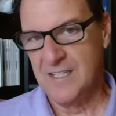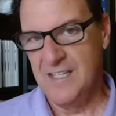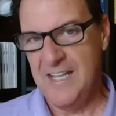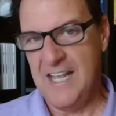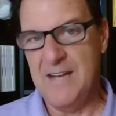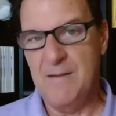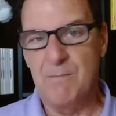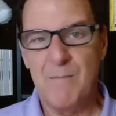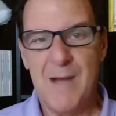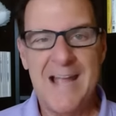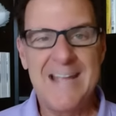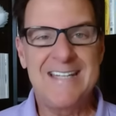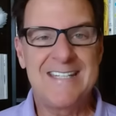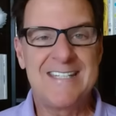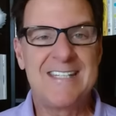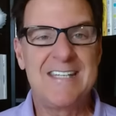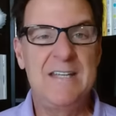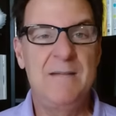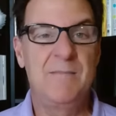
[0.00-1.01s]
that it might
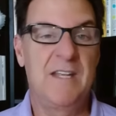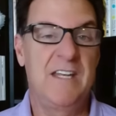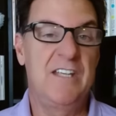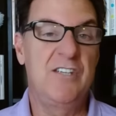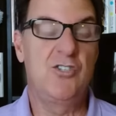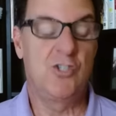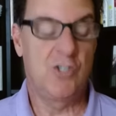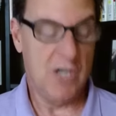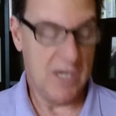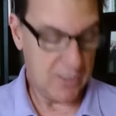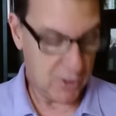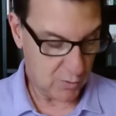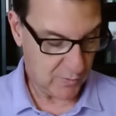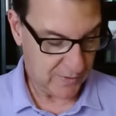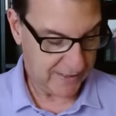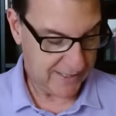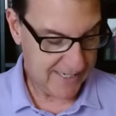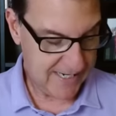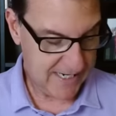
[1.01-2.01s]
seem that he's
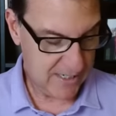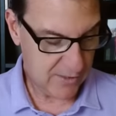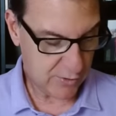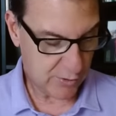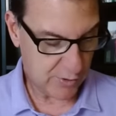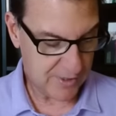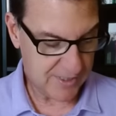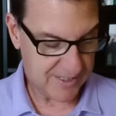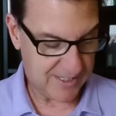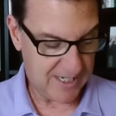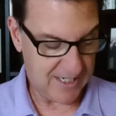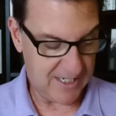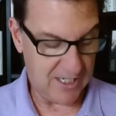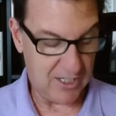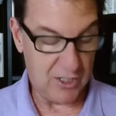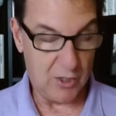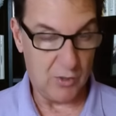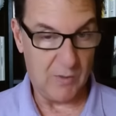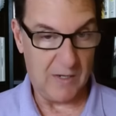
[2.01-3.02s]
genuinely interested
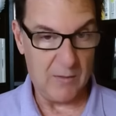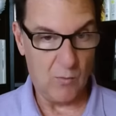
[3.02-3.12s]
in you.